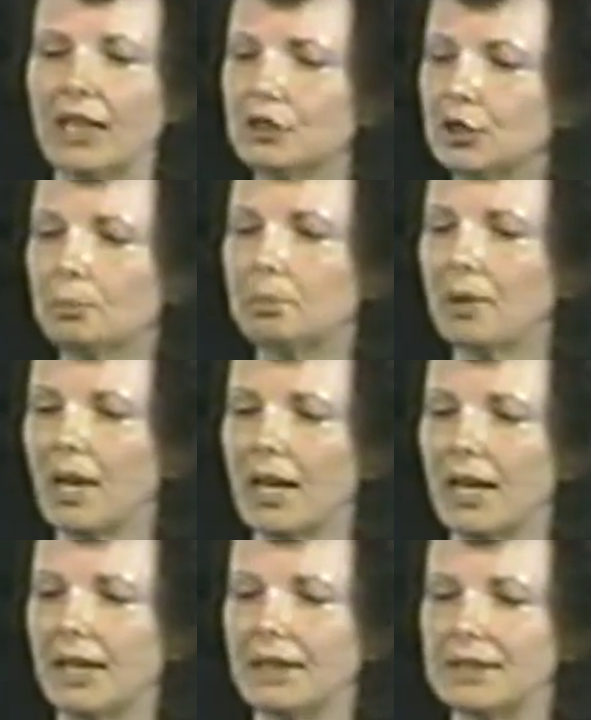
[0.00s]

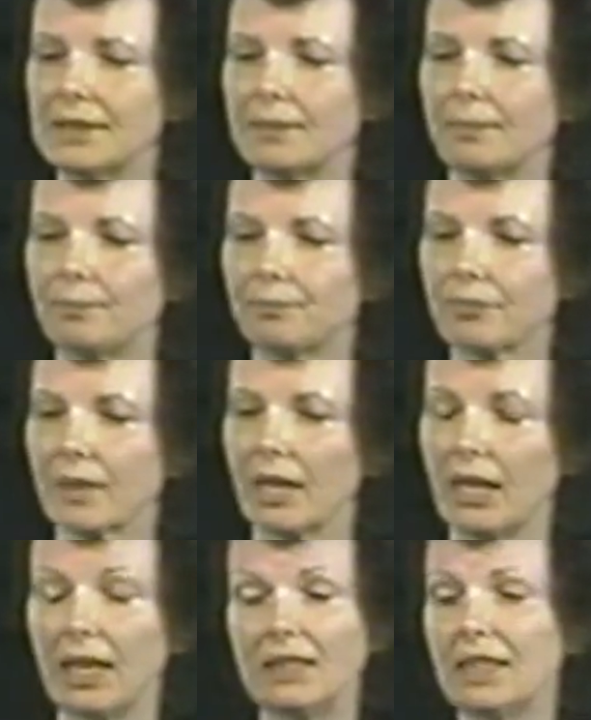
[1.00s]
enterprise,
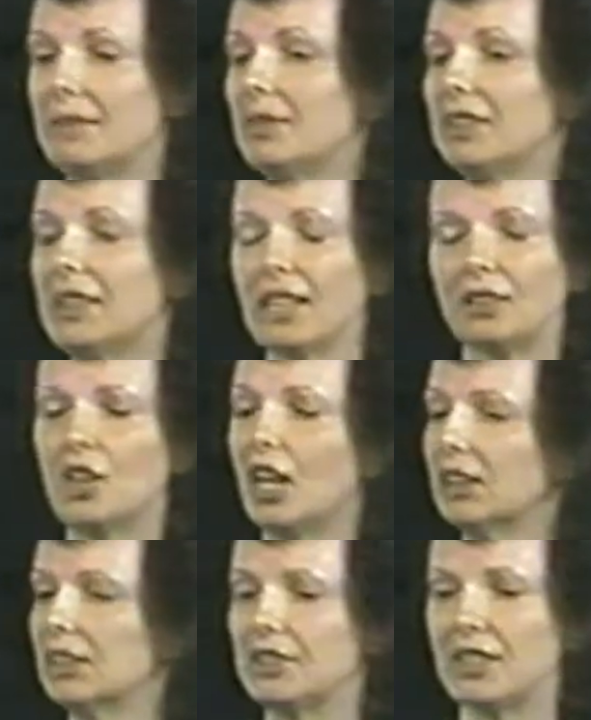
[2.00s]
and even
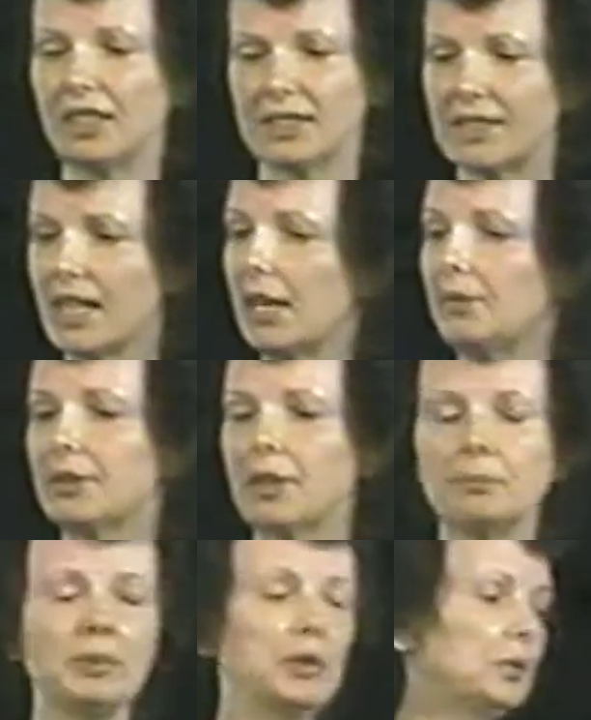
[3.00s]
technology itself,
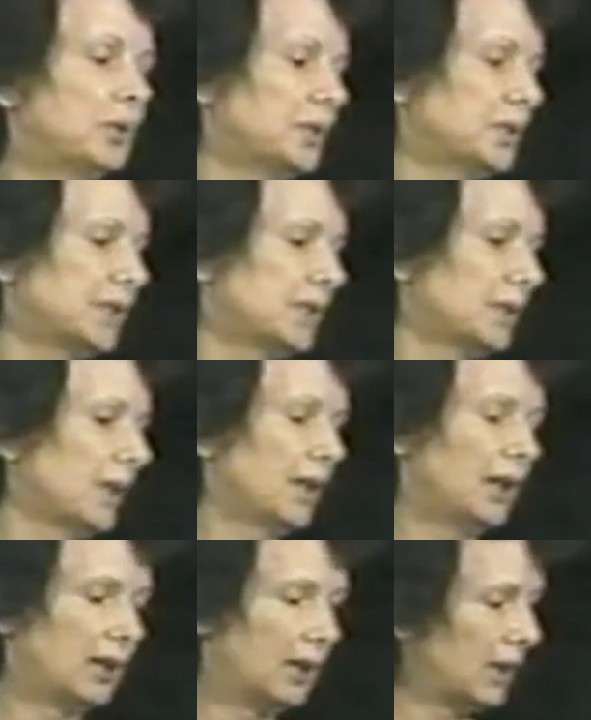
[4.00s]
computers
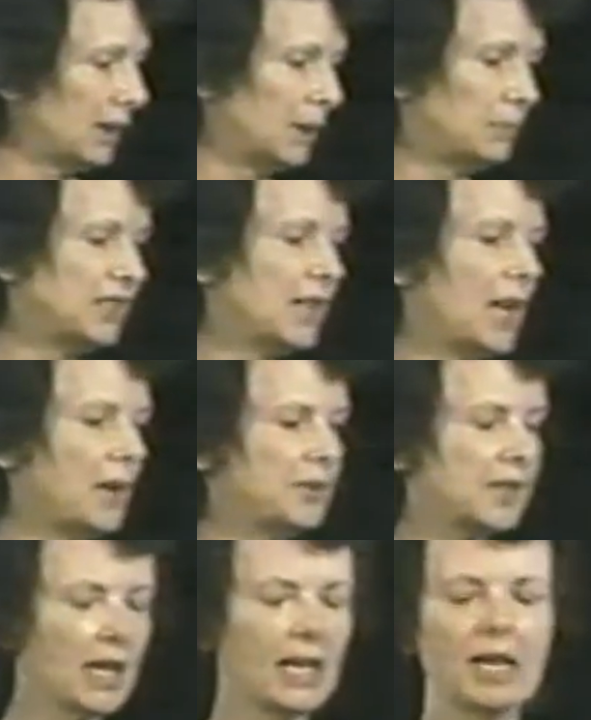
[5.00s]
themselves.